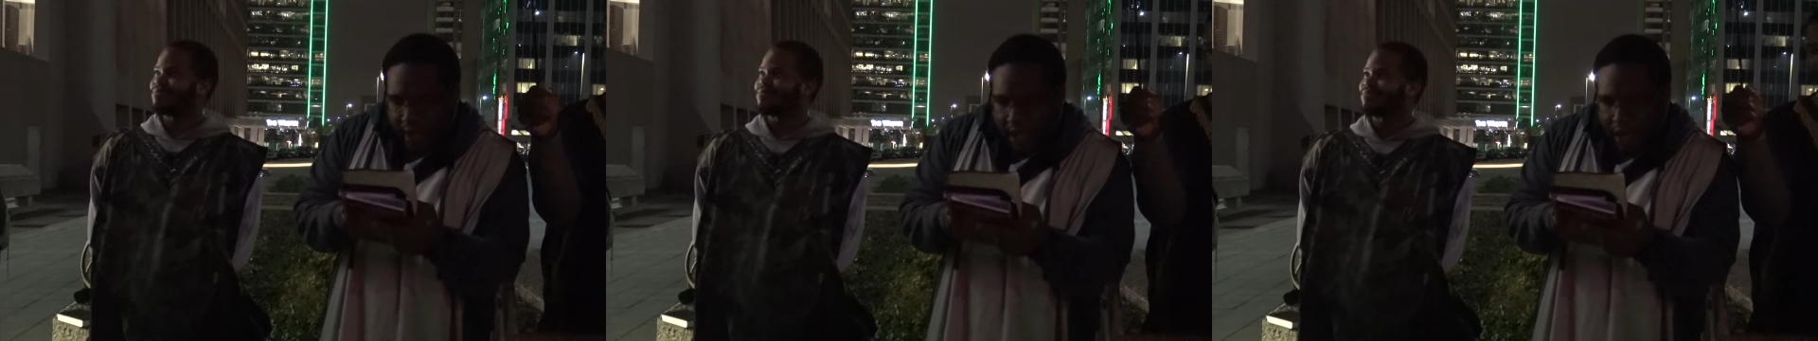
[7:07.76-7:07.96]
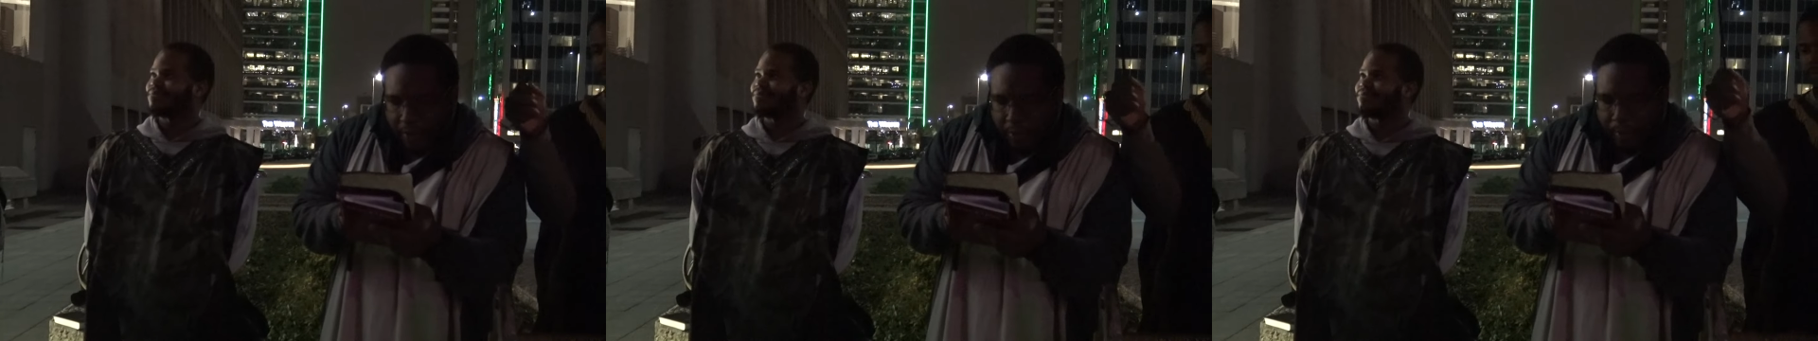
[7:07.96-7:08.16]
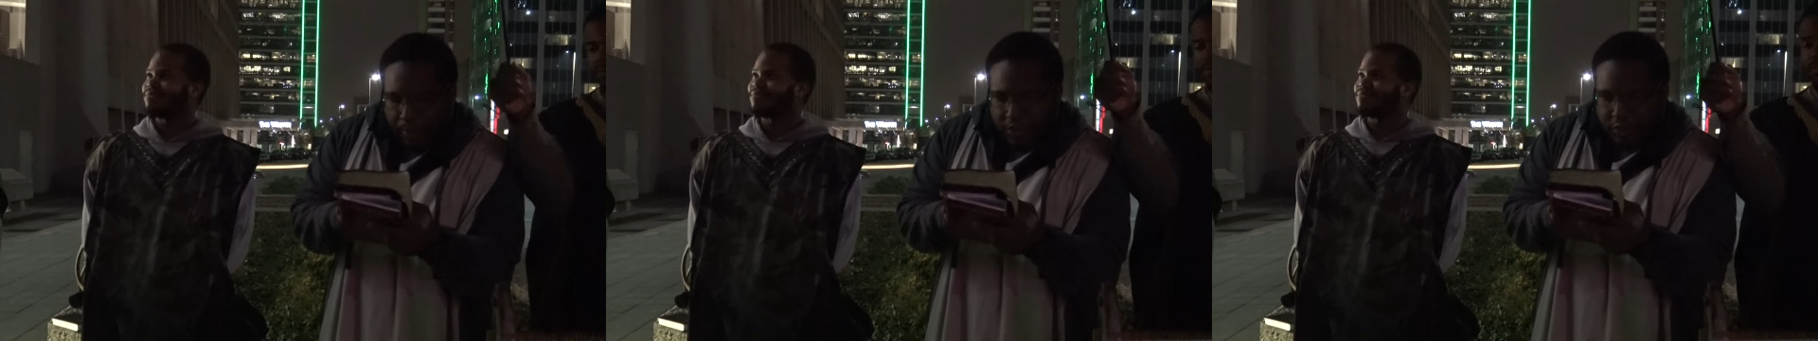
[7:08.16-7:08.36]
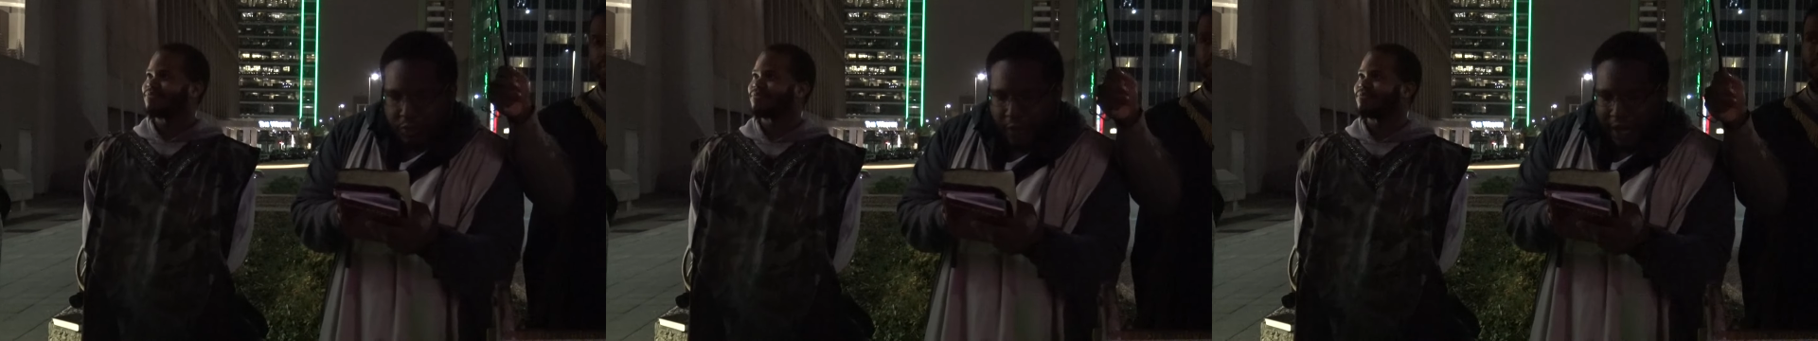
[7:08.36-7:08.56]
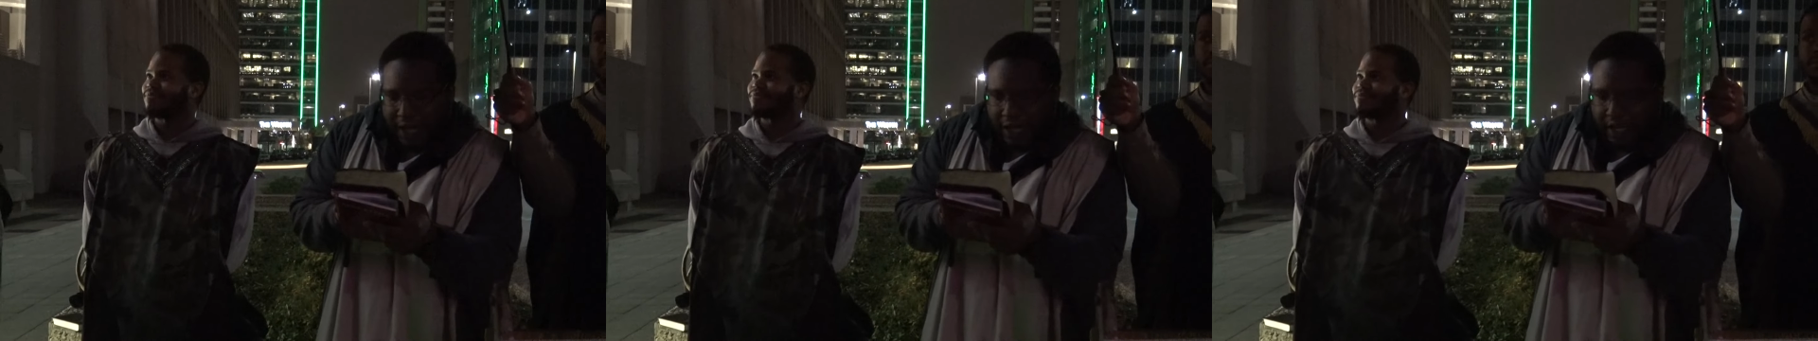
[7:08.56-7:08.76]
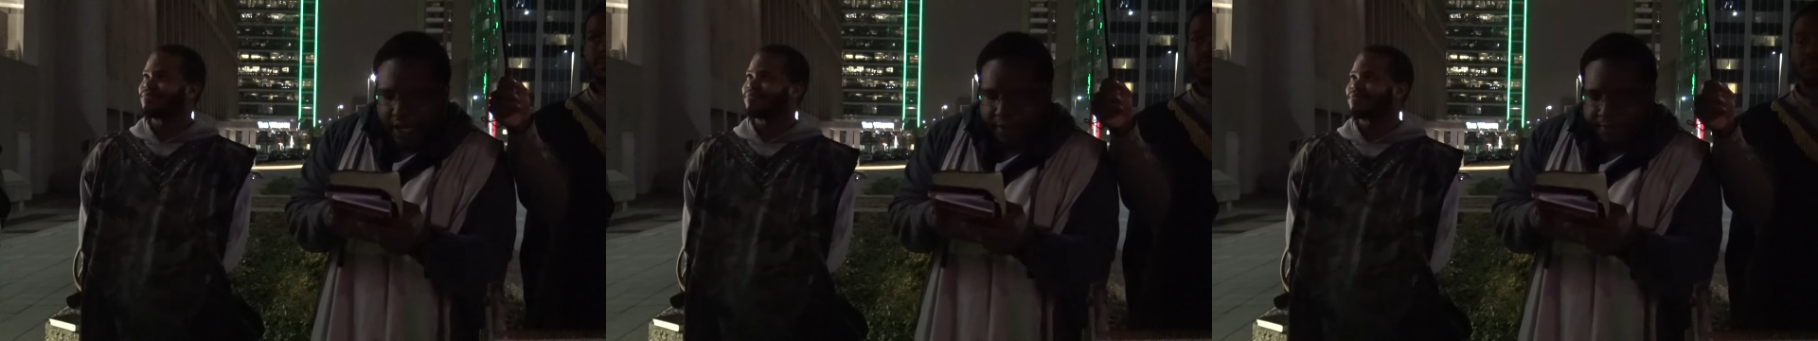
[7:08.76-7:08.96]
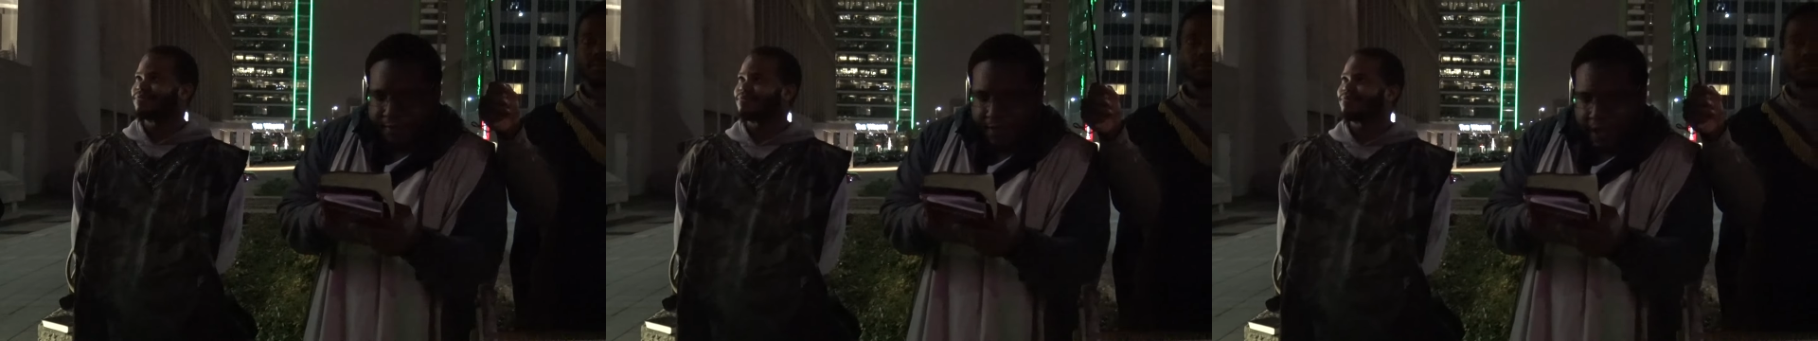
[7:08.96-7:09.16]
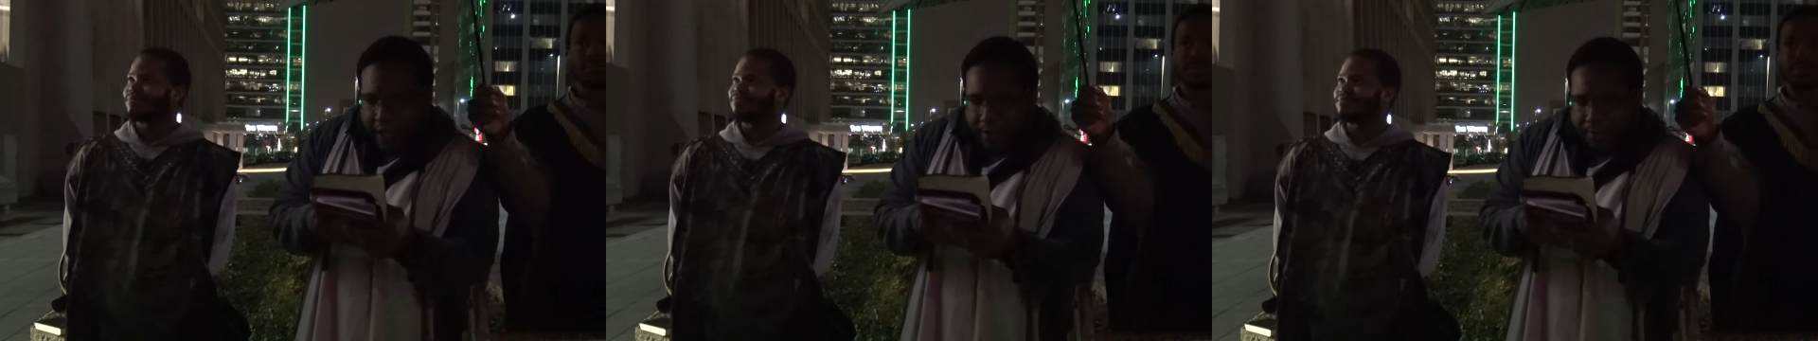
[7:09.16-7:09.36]
Speaker 1: and were persuaded of
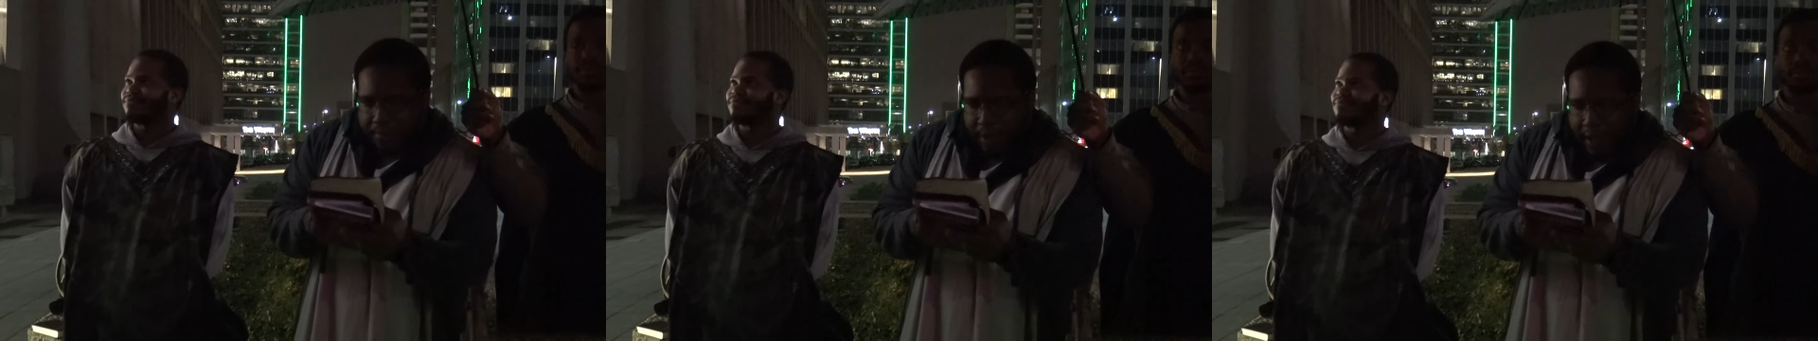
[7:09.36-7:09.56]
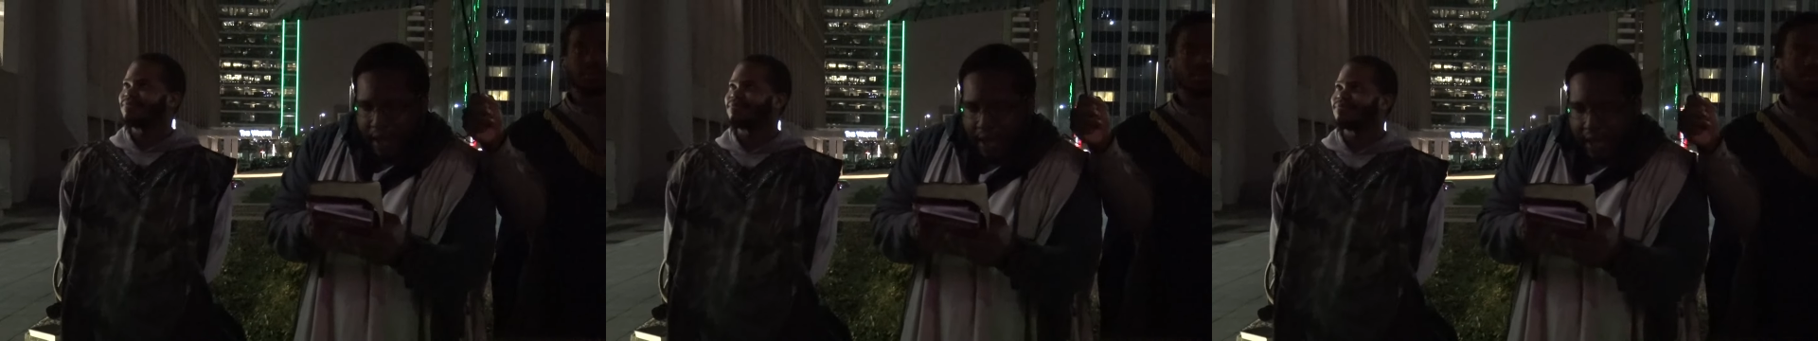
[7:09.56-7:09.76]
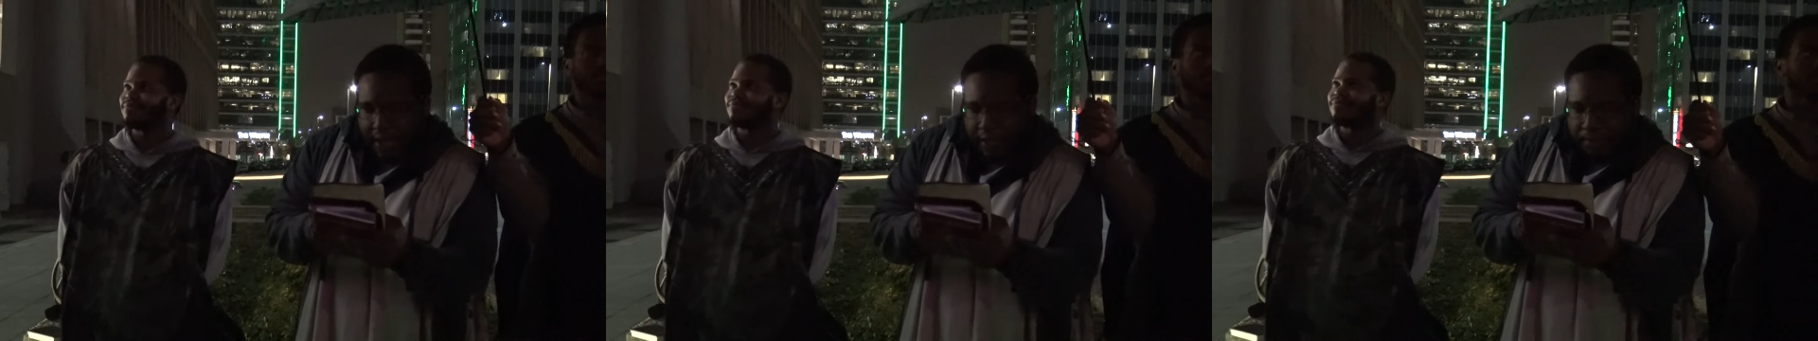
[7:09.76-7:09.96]
them, and